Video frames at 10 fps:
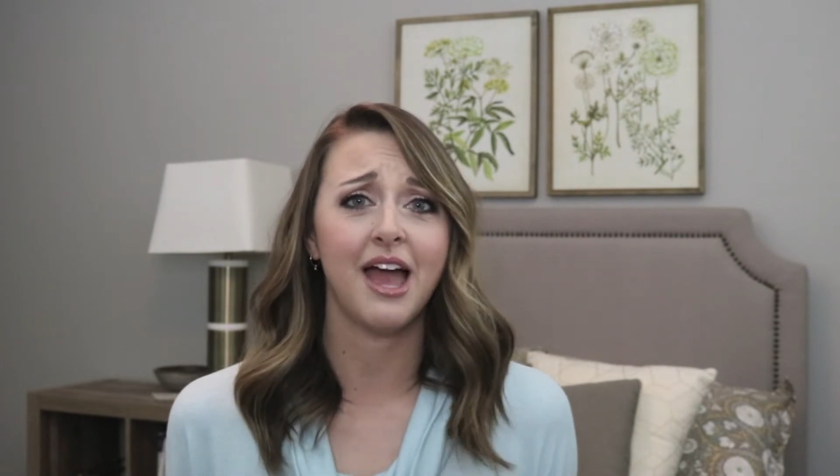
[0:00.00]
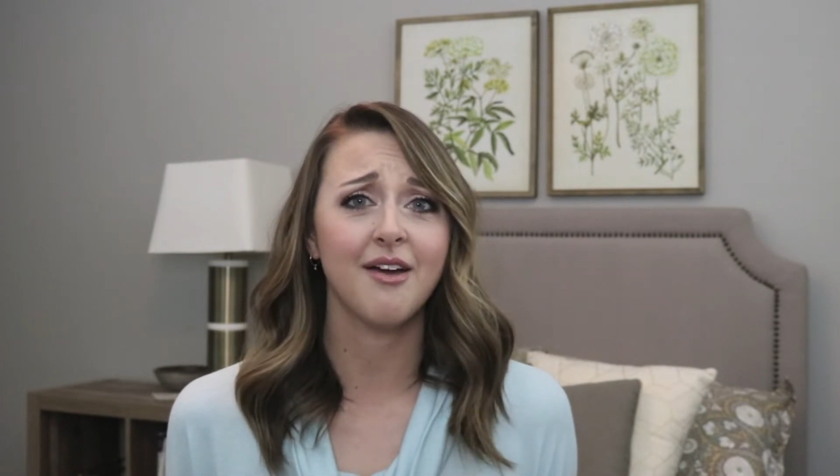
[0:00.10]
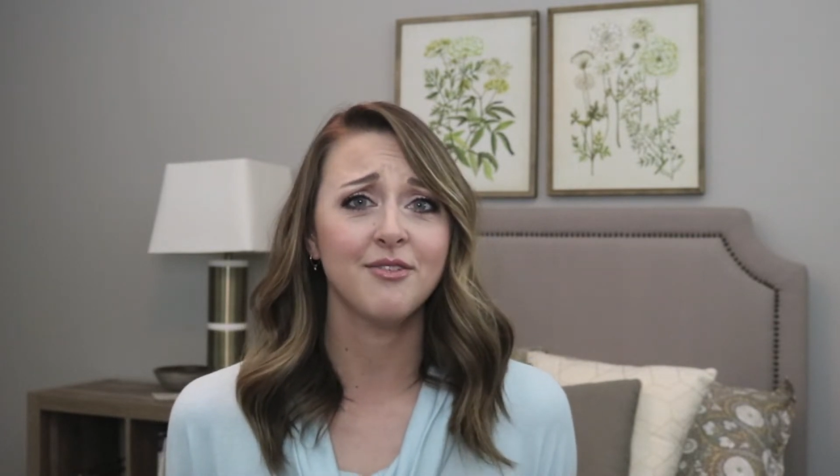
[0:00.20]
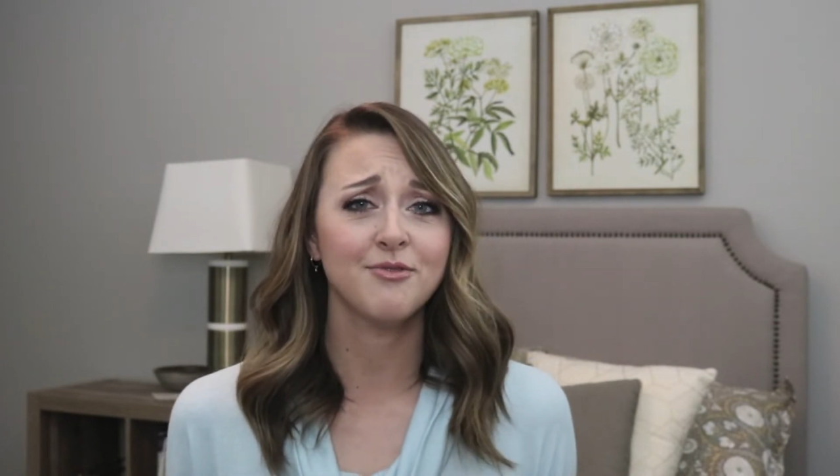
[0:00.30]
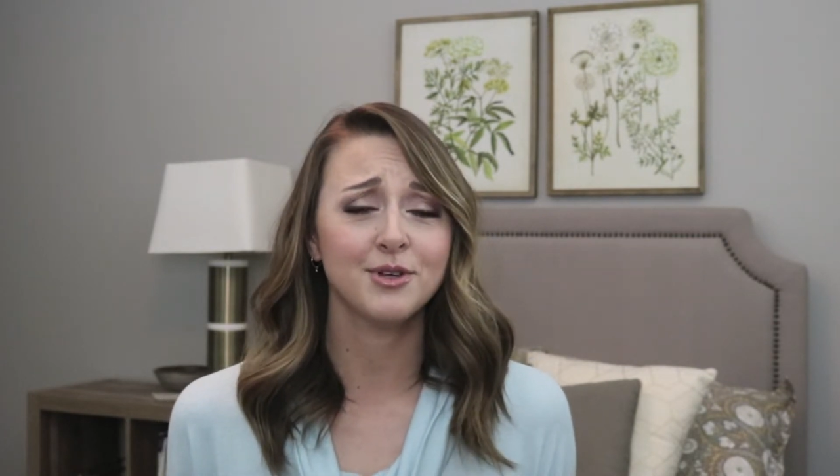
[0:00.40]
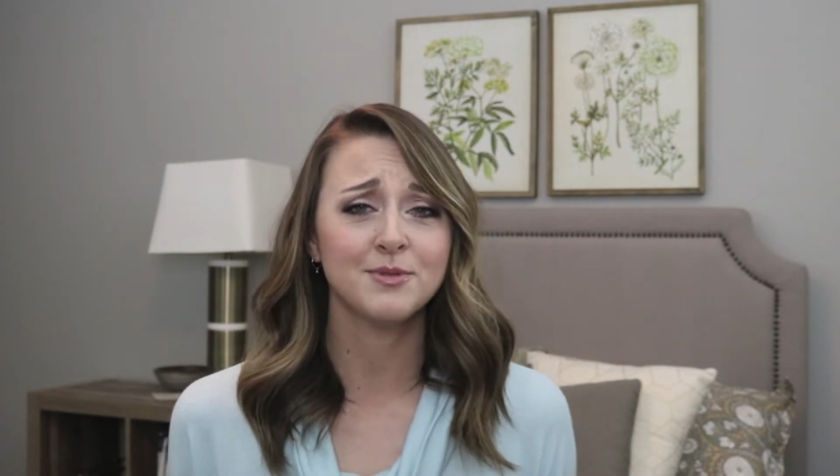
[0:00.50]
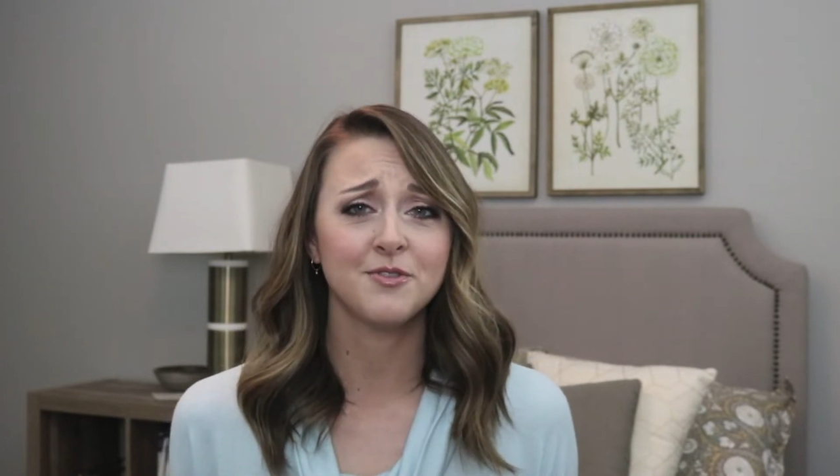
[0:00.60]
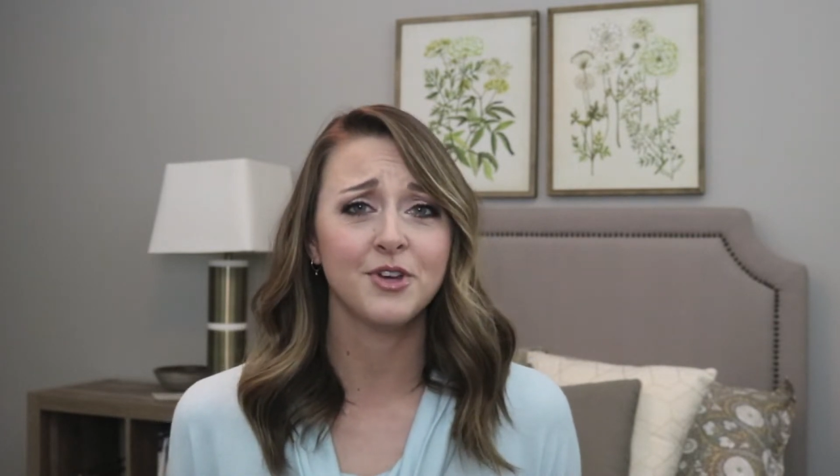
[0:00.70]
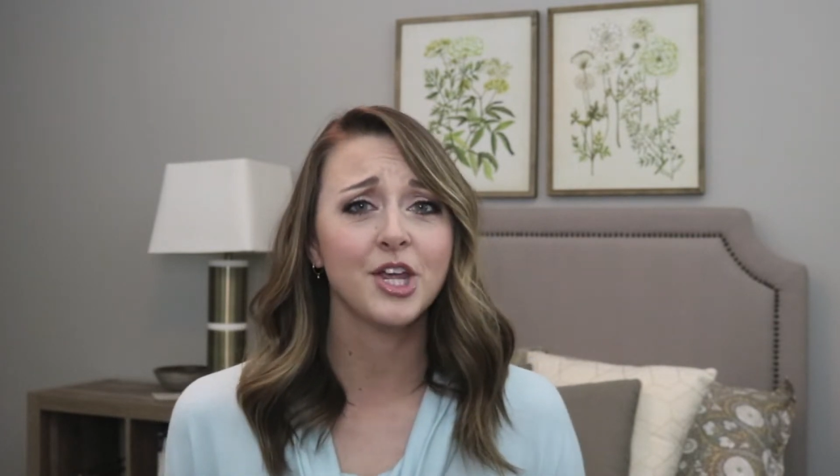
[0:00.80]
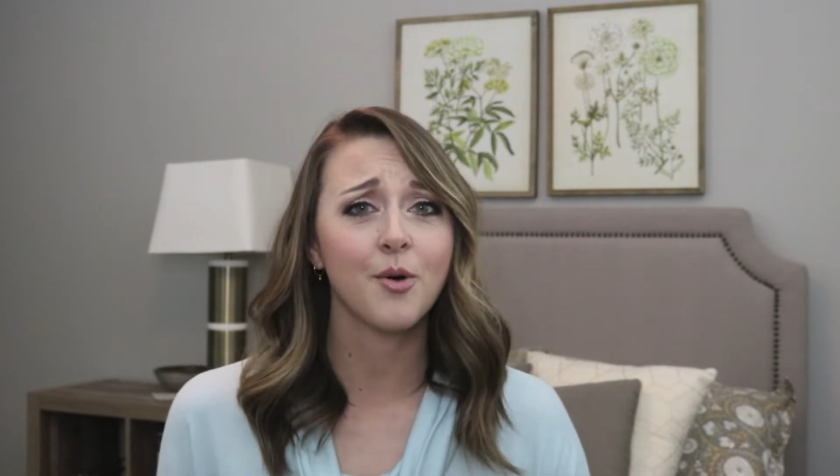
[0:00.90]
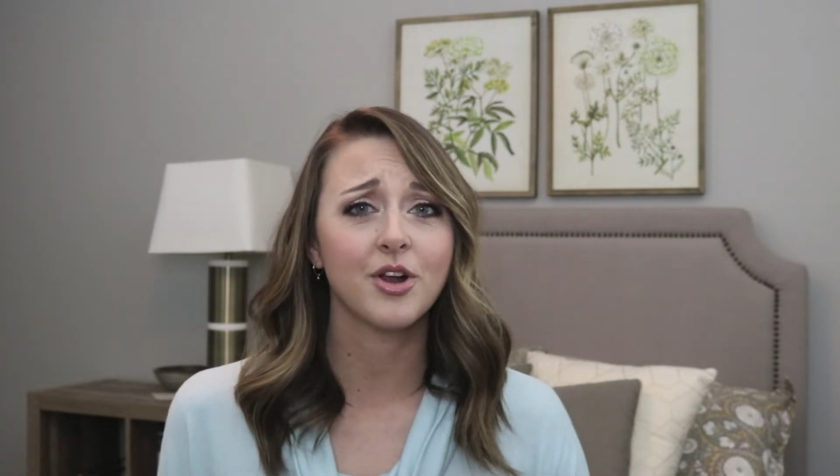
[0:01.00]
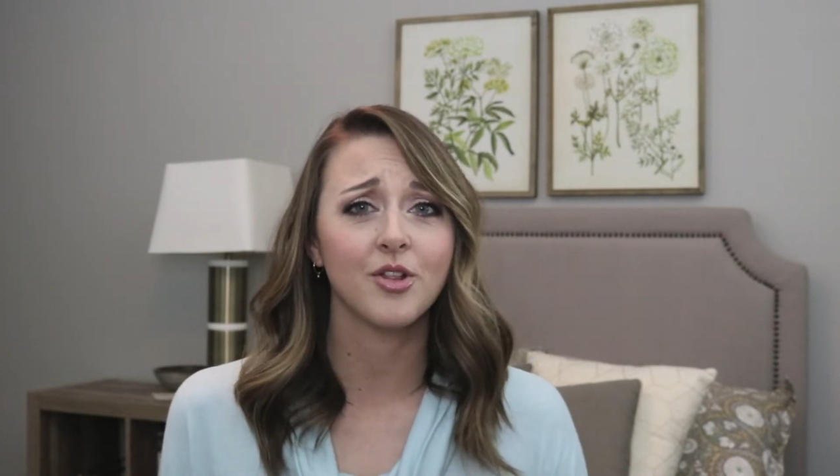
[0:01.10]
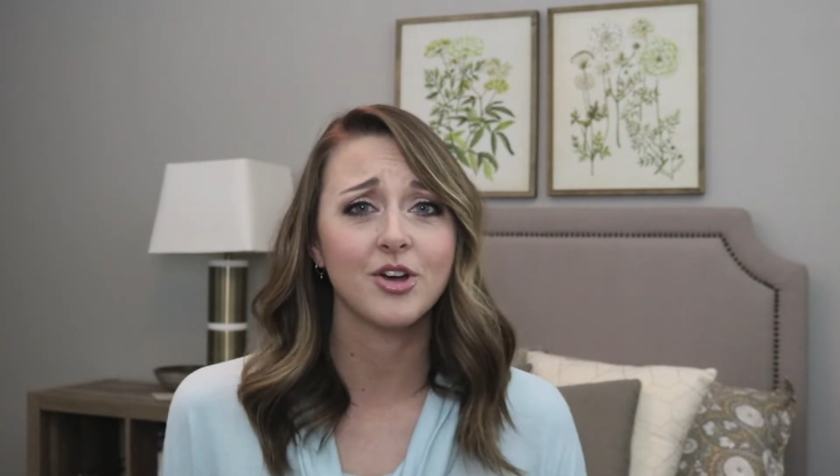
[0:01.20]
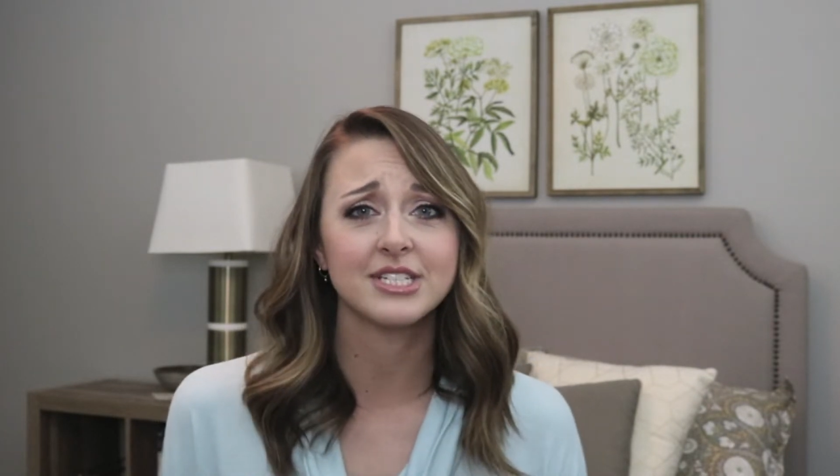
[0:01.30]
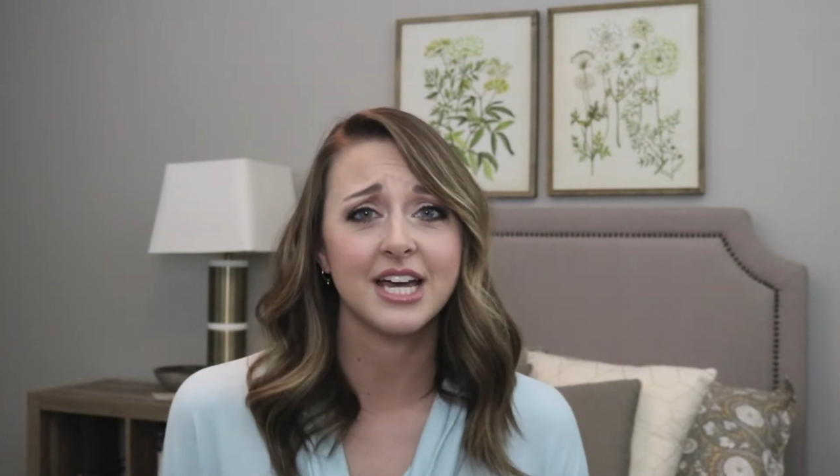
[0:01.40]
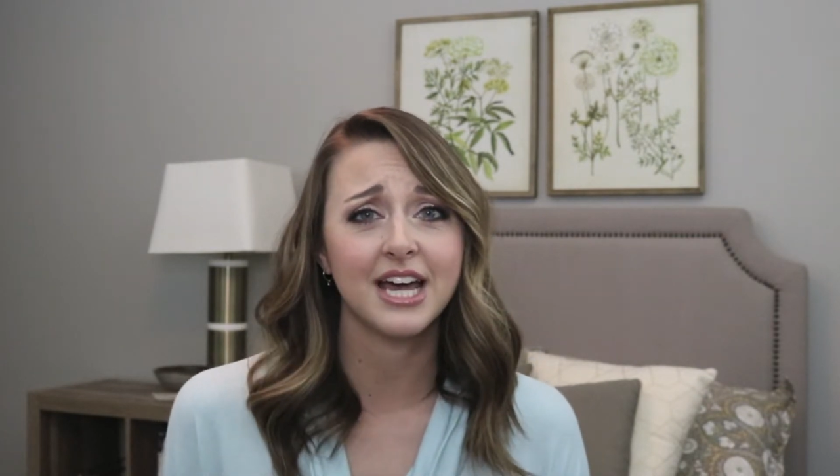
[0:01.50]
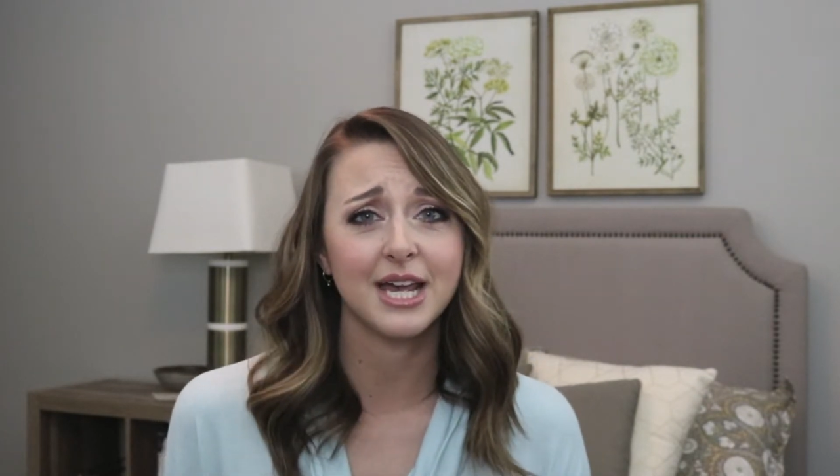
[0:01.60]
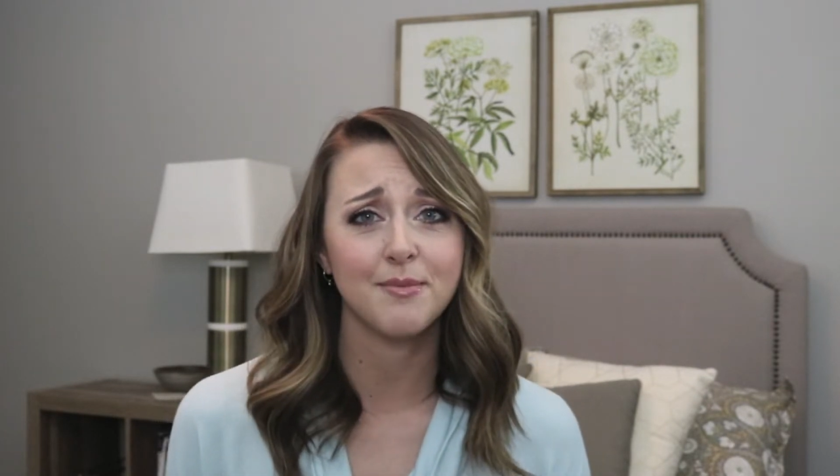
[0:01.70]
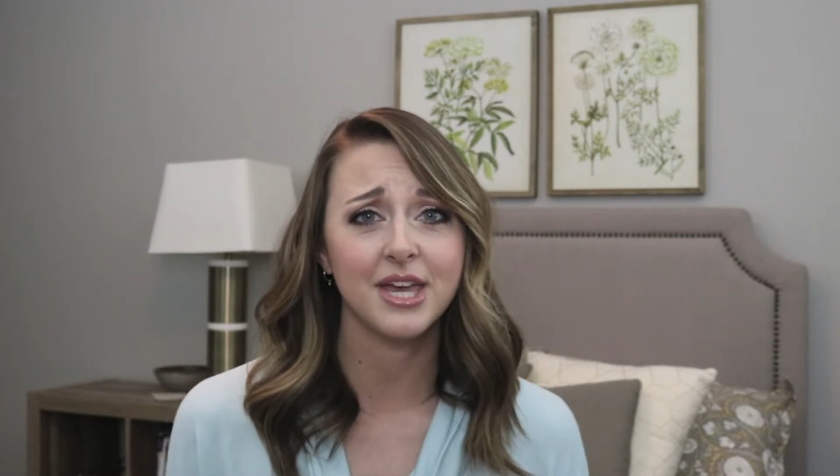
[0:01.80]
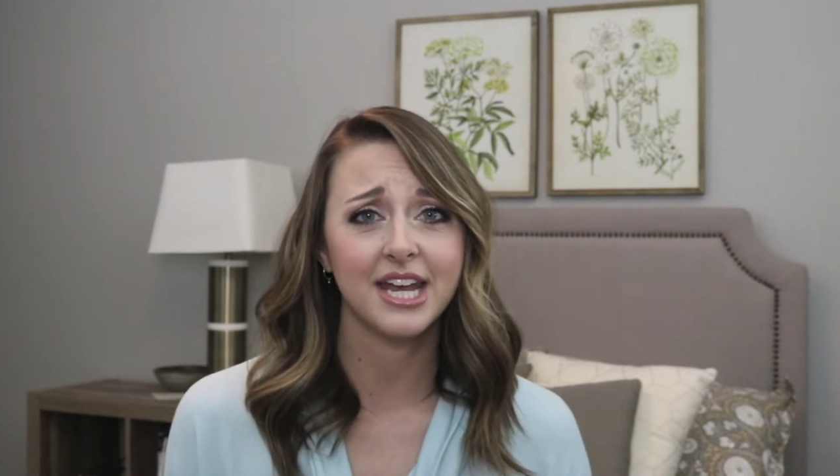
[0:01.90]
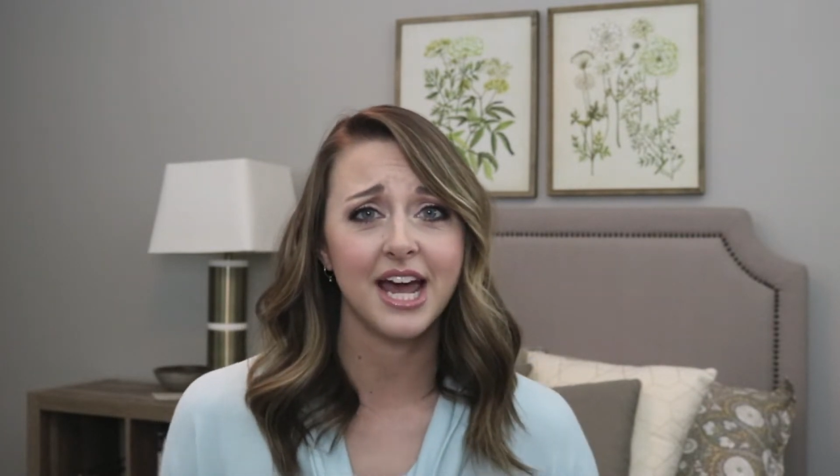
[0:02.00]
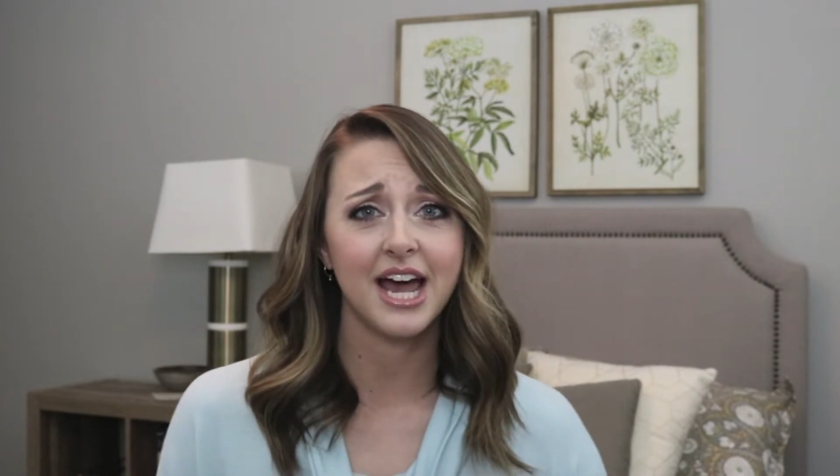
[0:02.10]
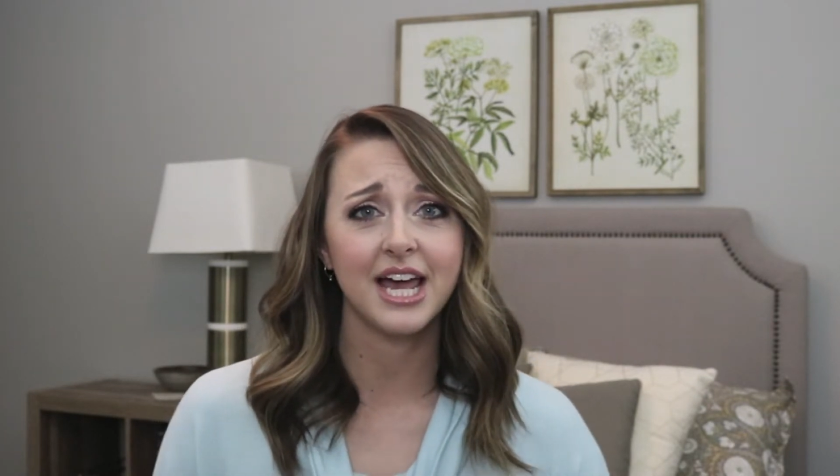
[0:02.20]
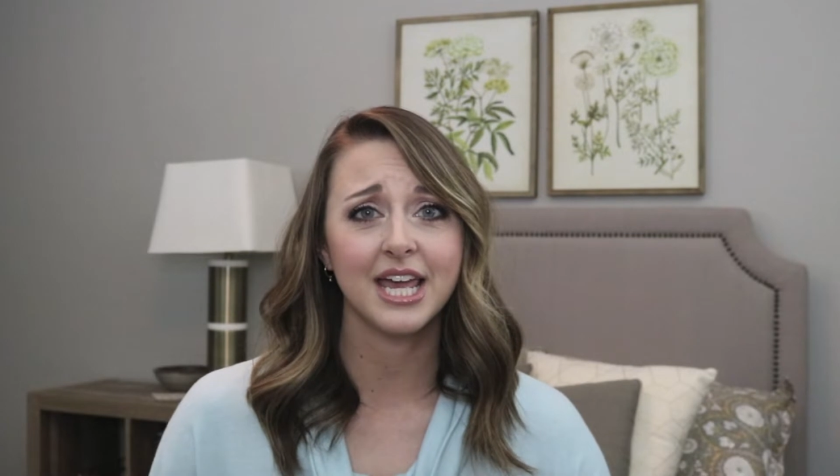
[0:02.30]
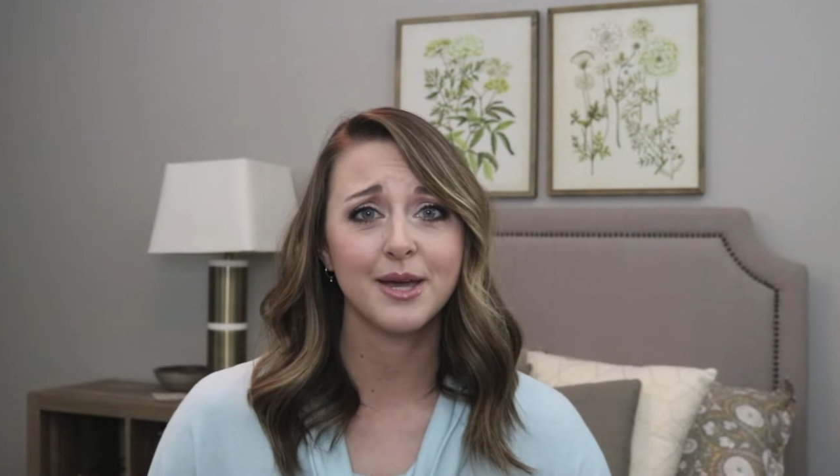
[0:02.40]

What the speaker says: I haven't filmed a video in a long time and I